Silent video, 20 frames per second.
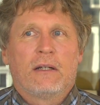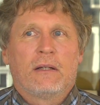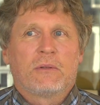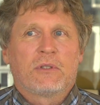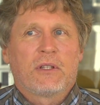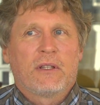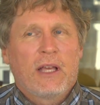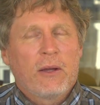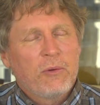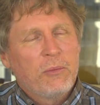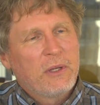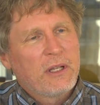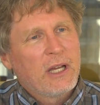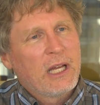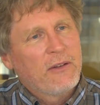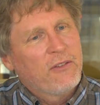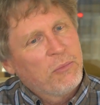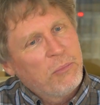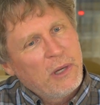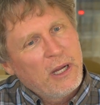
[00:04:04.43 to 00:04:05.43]
So that would be
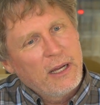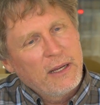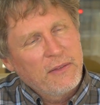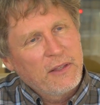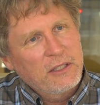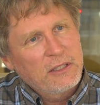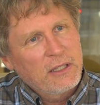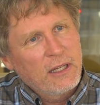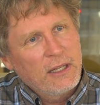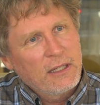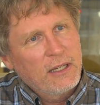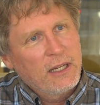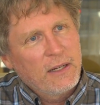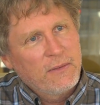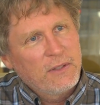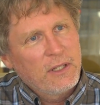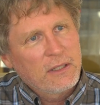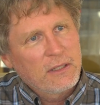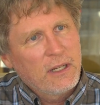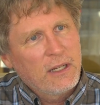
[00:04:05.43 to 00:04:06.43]
kind of a pie in the sky kind
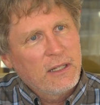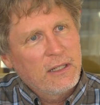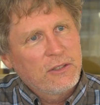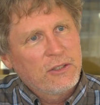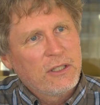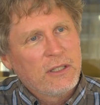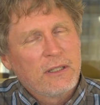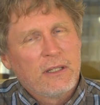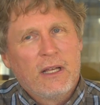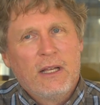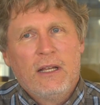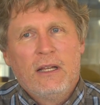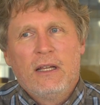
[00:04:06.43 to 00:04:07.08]
of technology.